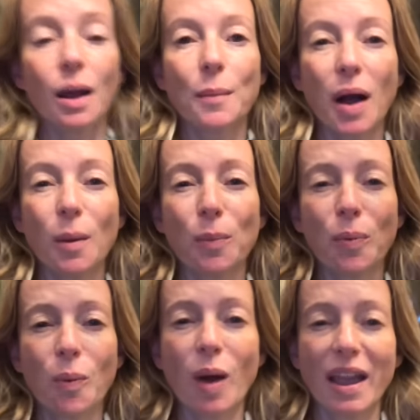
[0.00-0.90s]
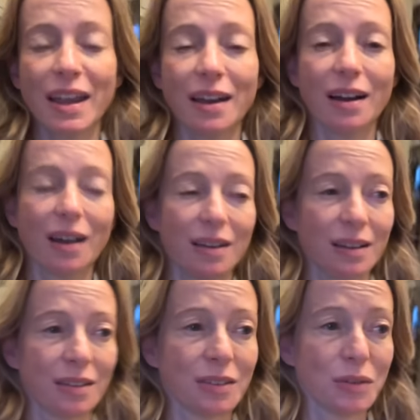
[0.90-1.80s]
I'm up way
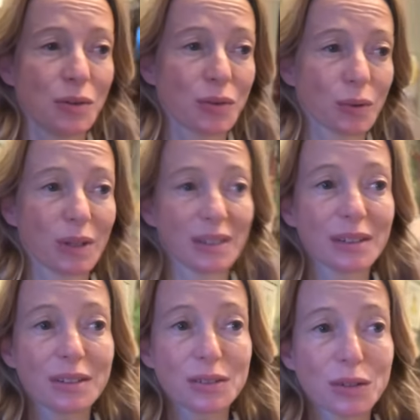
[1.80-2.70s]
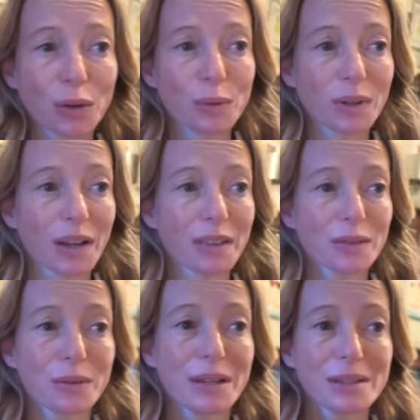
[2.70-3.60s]
earlier than usual and I don't like the
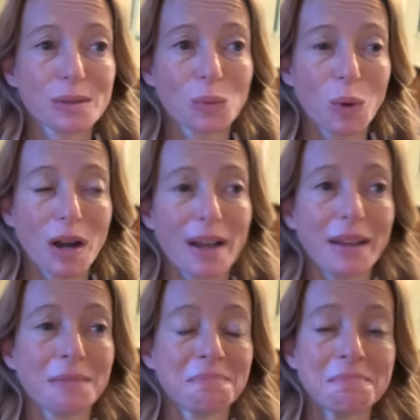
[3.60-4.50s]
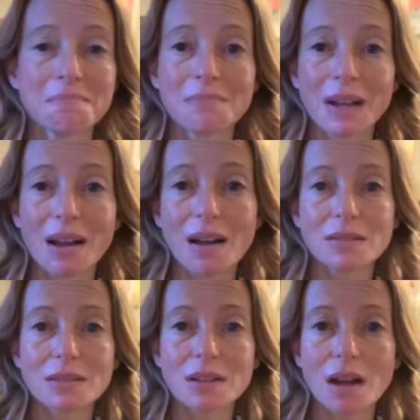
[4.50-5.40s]
reason why. My
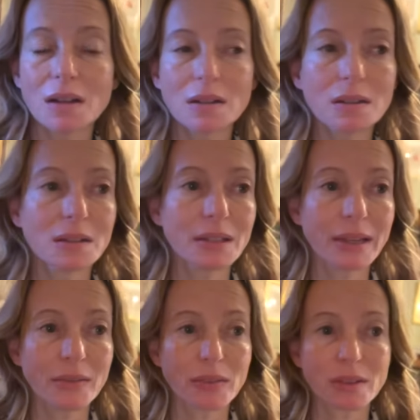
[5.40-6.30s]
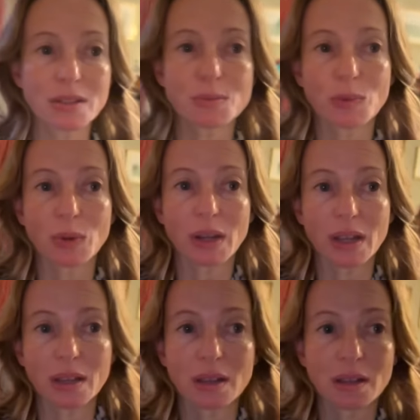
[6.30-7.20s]
aunt and uncle are leaving this morning.